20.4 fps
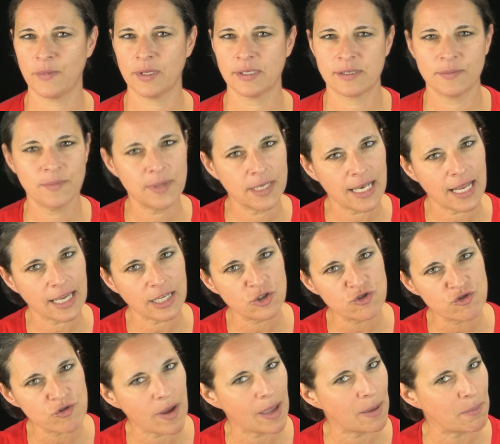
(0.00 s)
It's a bit like
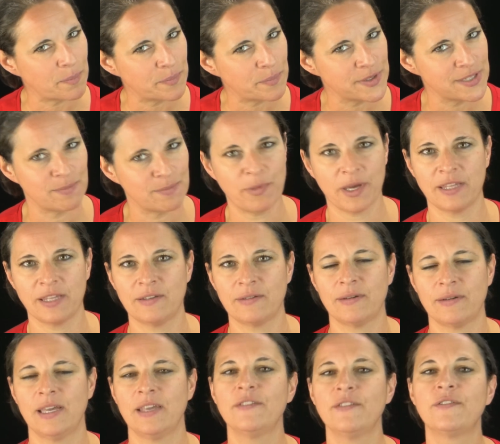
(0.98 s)
drapes, by the
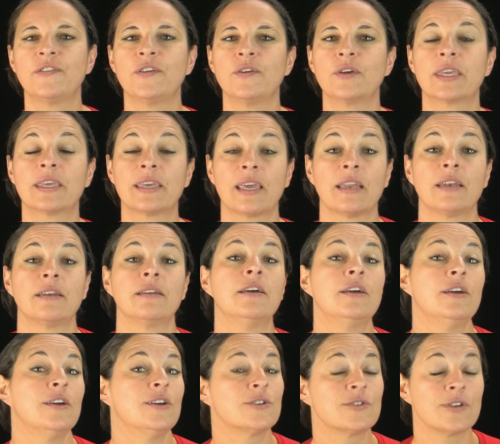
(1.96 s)
way, if you can
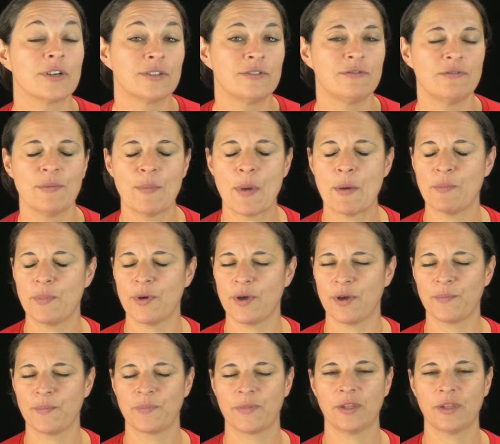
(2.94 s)
try to
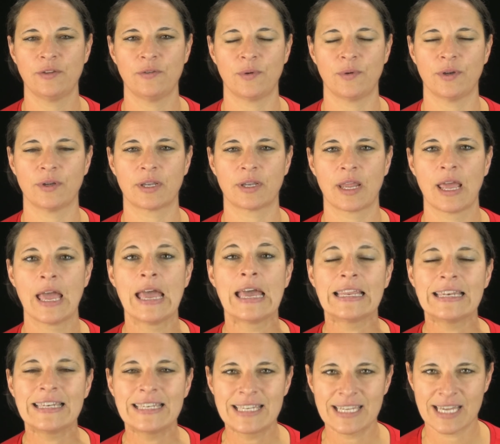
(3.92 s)
remember the word.
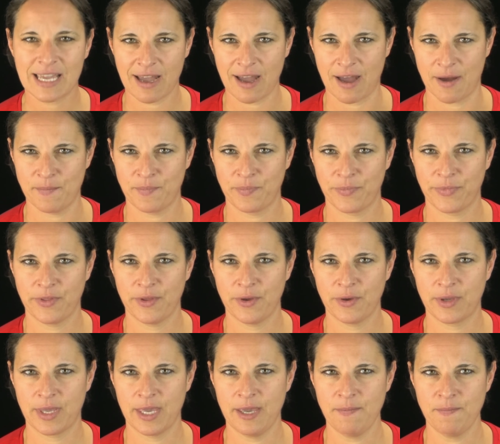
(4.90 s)
Drap,
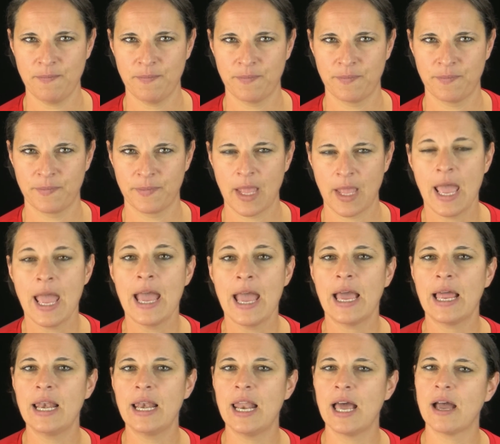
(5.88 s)
okay?
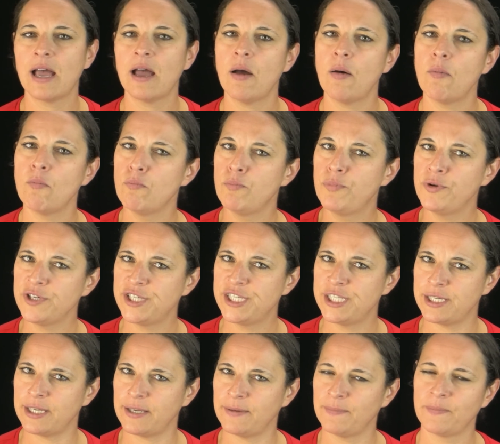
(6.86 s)
La
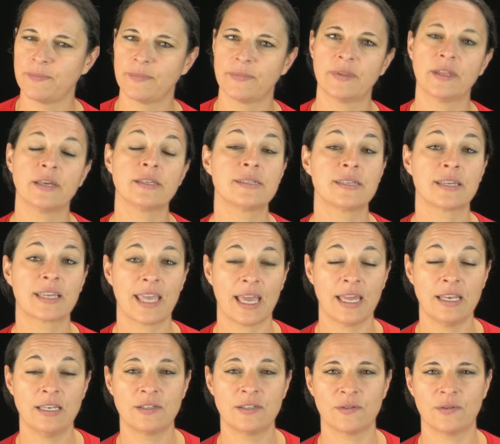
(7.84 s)
bougie, that's a
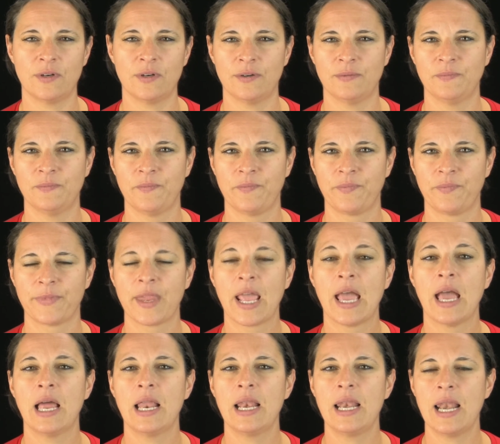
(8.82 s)
candle.
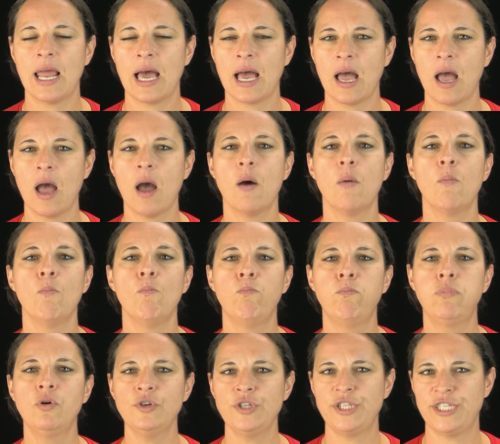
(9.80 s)
La
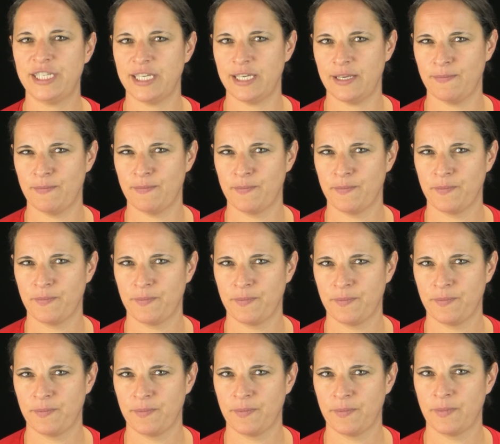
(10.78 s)
bougie,
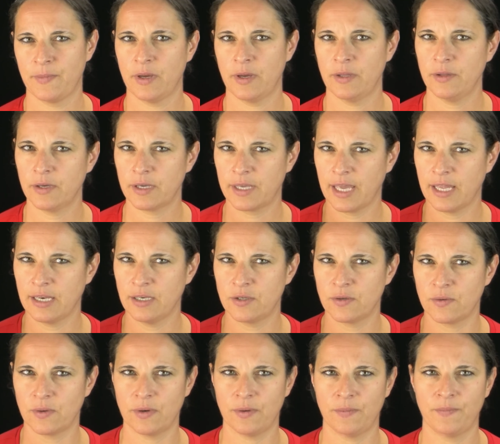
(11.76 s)
a
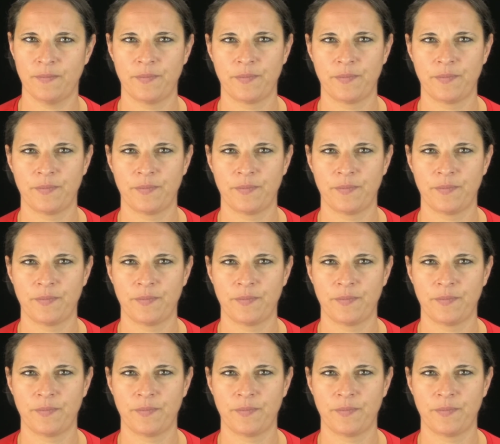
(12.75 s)
candle.